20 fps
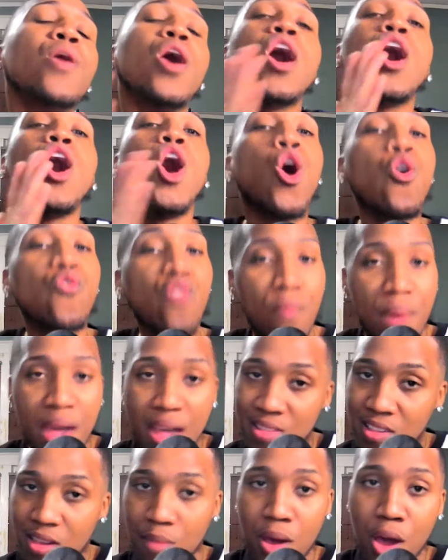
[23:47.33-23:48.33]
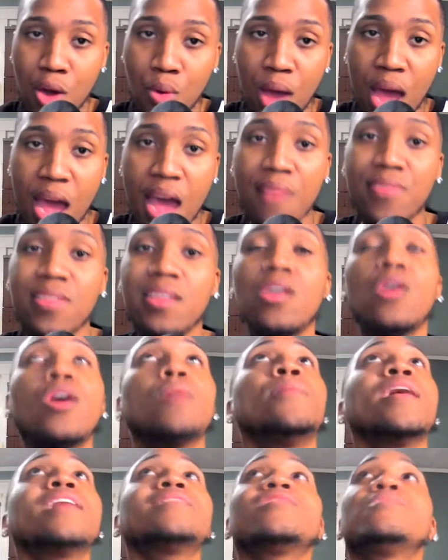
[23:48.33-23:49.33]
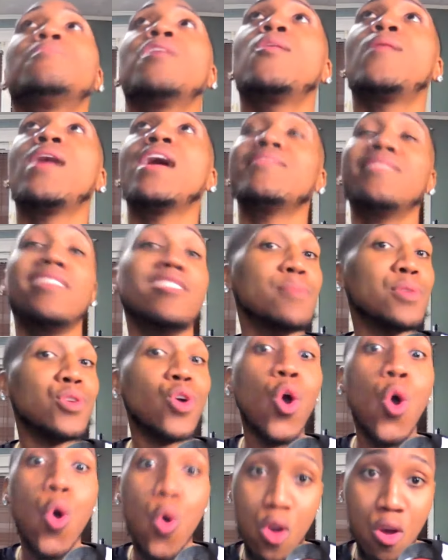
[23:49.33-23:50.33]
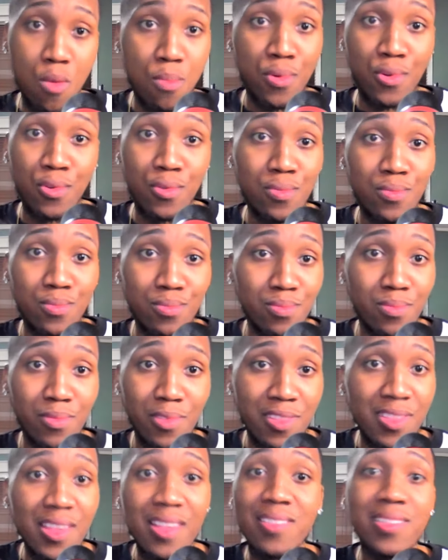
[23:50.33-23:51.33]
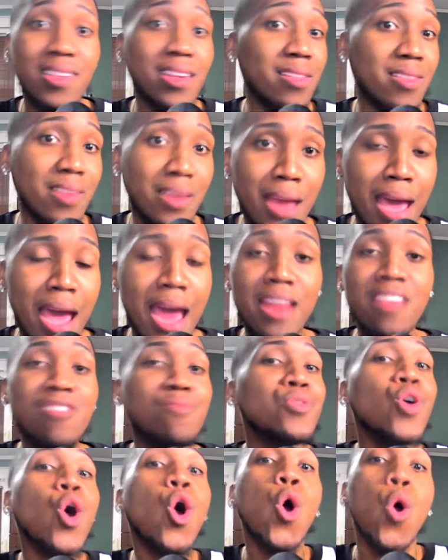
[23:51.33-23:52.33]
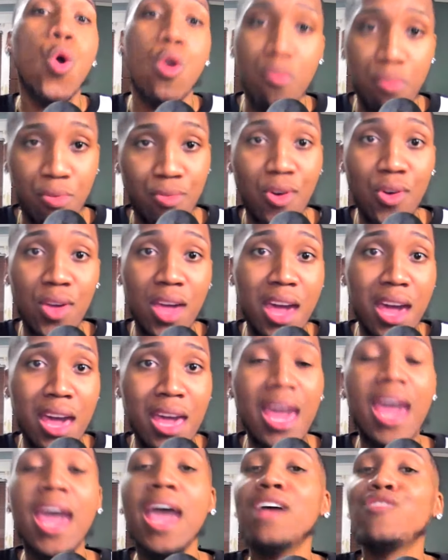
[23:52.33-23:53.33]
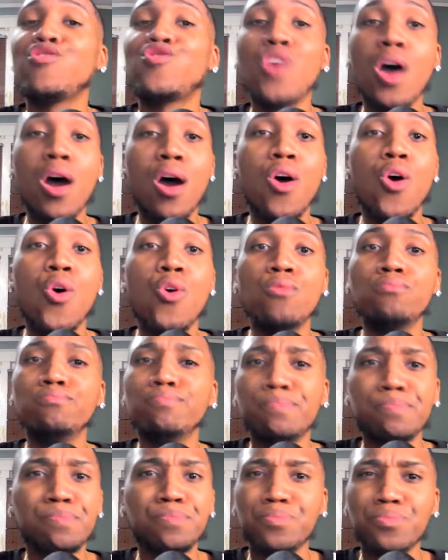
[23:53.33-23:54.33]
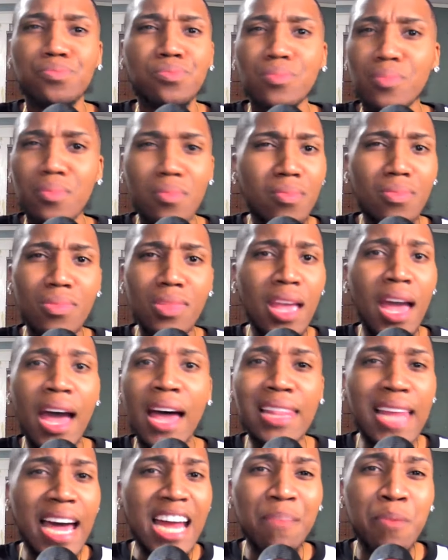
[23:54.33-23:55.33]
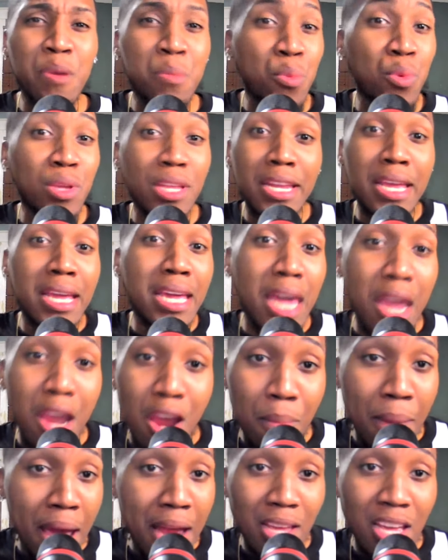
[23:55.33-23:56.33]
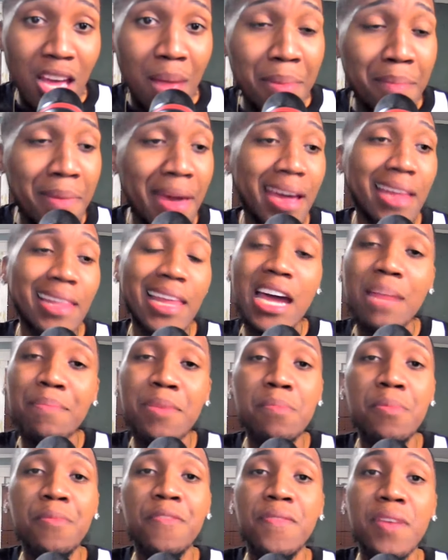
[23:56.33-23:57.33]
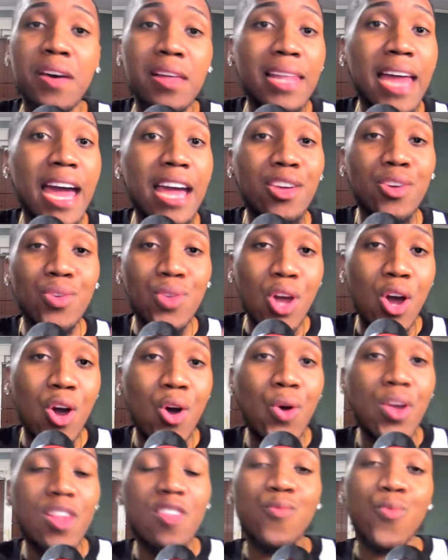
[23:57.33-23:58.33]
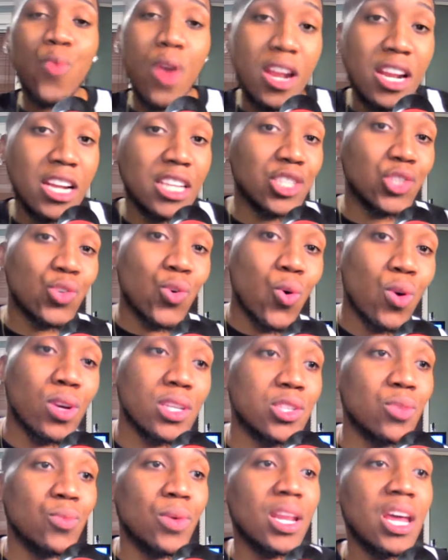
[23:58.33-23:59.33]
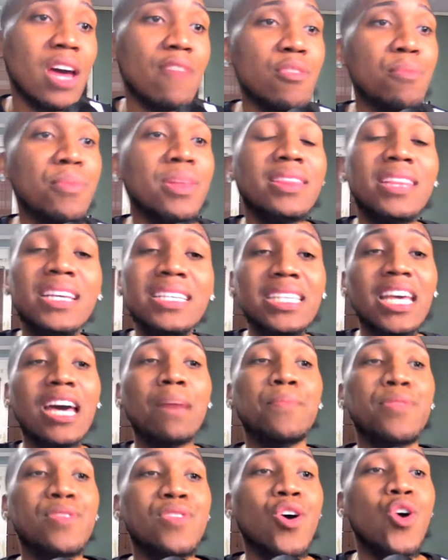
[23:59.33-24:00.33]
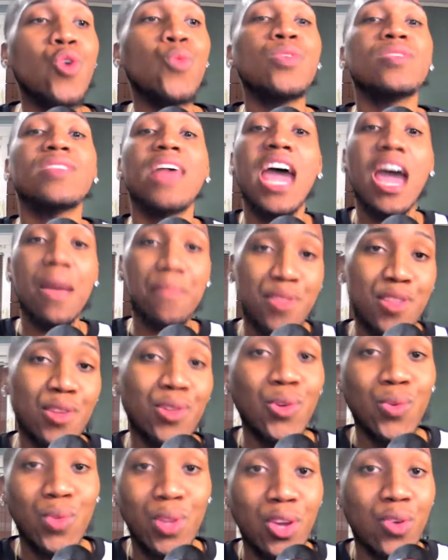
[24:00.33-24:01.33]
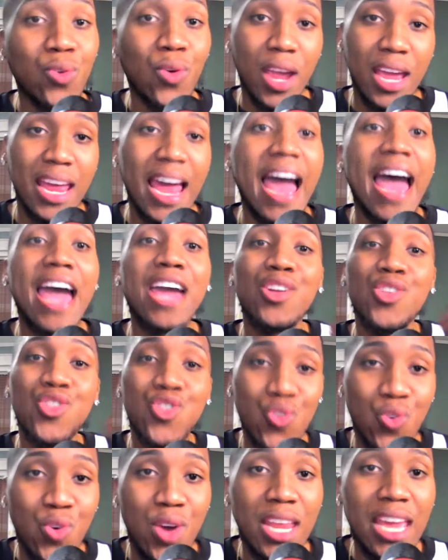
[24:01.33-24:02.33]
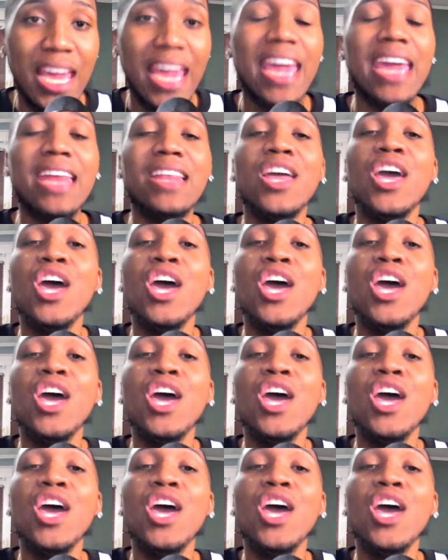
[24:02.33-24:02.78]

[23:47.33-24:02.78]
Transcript: are over basketball wives, and basketball wives has been horrible since season nine. It's been horrible, okay? So a lot of people really didn't care about it coming back. A lot of people felt like, you know, it's running its course or whatever. But this episode was absolutely great. I enjoyed it. And